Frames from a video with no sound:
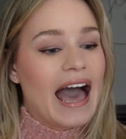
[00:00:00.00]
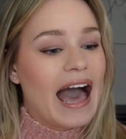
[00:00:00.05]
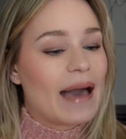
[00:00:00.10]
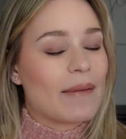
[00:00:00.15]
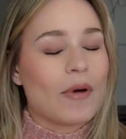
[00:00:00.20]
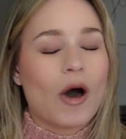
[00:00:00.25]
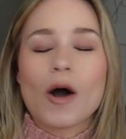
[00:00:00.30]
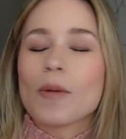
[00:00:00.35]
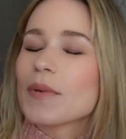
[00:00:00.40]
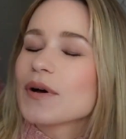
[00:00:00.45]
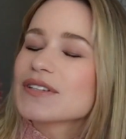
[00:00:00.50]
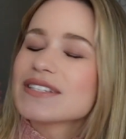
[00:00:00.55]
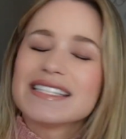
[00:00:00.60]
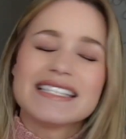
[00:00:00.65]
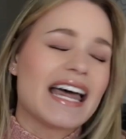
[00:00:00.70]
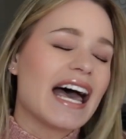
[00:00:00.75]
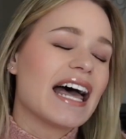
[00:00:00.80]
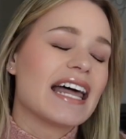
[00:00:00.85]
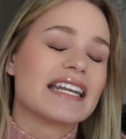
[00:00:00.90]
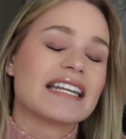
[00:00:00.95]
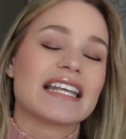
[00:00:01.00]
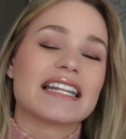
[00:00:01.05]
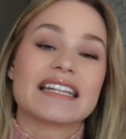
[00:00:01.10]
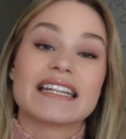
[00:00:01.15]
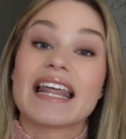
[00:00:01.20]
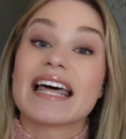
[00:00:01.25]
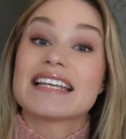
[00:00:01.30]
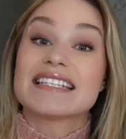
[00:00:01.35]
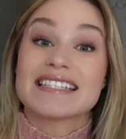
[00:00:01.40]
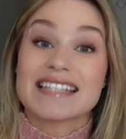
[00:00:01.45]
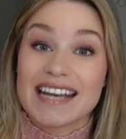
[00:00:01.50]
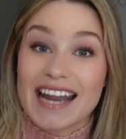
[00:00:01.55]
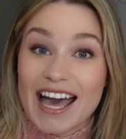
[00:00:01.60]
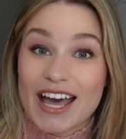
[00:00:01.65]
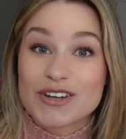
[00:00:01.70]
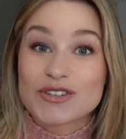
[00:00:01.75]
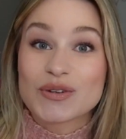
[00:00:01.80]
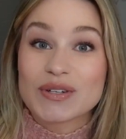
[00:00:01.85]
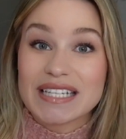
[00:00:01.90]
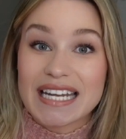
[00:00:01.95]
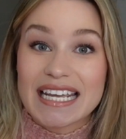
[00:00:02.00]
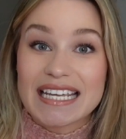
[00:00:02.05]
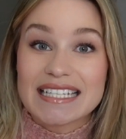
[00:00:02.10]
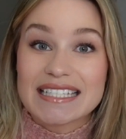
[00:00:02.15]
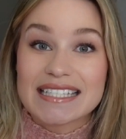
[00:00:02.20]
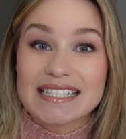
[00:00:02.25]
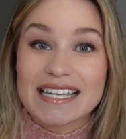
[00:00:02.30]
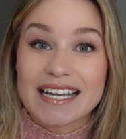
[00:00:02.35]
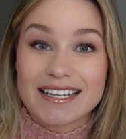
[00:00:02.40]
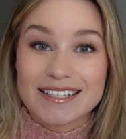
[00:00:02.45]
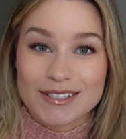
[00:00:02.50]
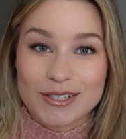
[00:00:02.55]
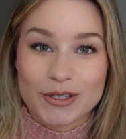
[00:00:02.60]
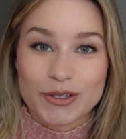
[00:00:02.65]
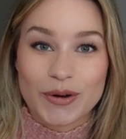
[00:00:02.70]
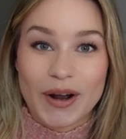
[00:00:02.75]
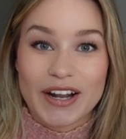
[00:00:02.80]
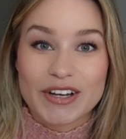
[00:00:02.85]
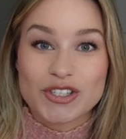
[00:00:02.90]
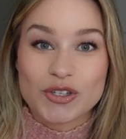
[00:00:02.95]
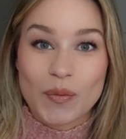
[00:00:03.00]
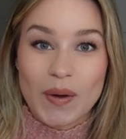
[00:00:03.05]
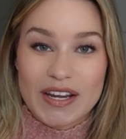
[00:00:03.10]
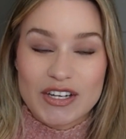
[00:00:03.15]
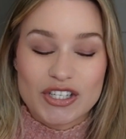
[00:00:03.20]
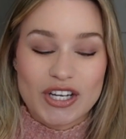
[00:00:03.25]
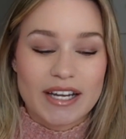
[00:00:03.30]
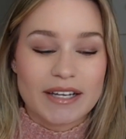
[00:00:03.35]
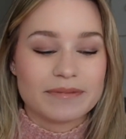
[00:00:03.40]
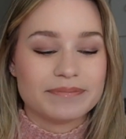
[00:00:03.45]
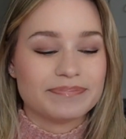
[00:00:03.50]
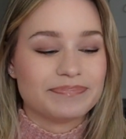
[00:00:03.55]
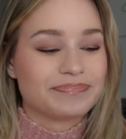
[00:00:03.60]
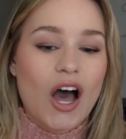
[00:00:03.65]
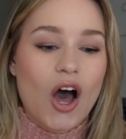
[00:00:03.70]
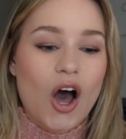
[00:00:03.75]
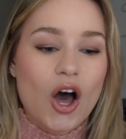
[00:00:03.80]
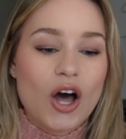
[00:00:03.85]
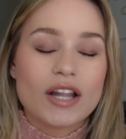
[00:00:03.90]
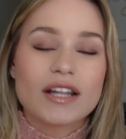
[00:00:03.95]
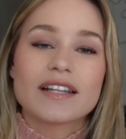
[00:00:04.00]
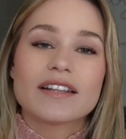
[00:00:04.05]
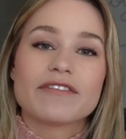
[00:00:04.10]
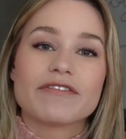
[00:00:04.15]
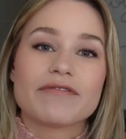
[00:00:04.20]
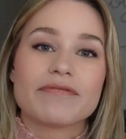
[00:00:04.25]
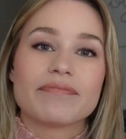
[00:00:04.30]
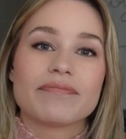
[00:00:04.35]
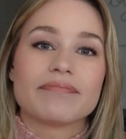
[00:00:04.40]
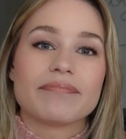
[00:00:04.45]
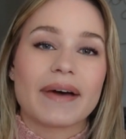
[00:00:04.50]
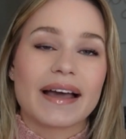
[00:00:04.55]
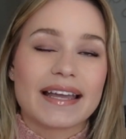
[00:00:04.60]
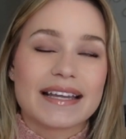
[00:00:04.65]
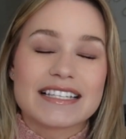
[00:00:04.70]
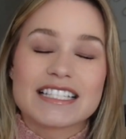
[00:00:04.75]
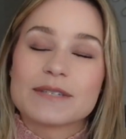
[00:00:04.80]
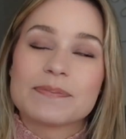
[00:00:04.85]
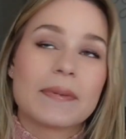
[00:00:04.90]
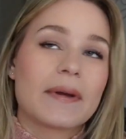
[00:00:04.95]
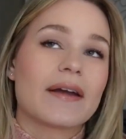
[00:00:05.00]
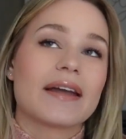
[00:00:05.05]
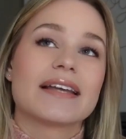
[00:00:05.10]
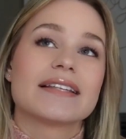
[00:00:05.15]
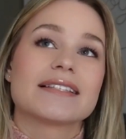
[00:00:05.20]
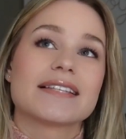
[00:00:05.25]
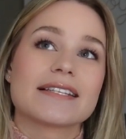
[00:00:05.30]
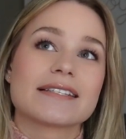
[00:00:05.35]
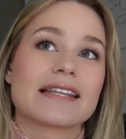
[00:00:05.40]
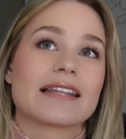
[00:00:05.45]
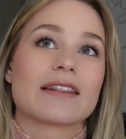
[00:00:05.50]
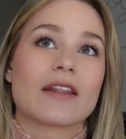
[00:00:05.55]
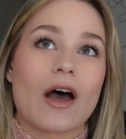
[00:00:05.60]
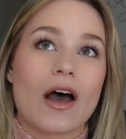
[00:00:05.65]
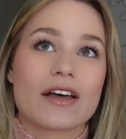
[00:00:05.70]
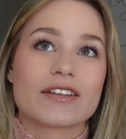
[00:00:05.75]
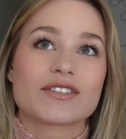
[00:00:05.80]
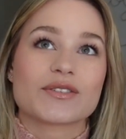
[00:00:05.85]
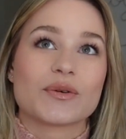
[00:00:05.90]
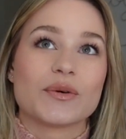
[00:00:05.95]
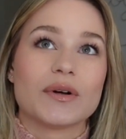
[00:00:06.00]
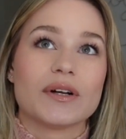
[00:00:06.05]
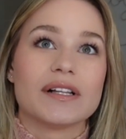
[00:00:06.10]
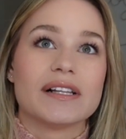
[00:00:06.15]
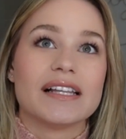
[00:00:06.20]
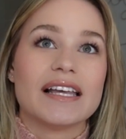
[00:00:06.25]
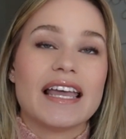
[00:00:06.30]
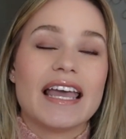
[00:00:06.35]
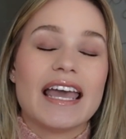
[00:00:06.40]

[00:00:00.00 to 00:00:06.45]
I'm almost done, less than 100 days until graduation. All of my experiences in law school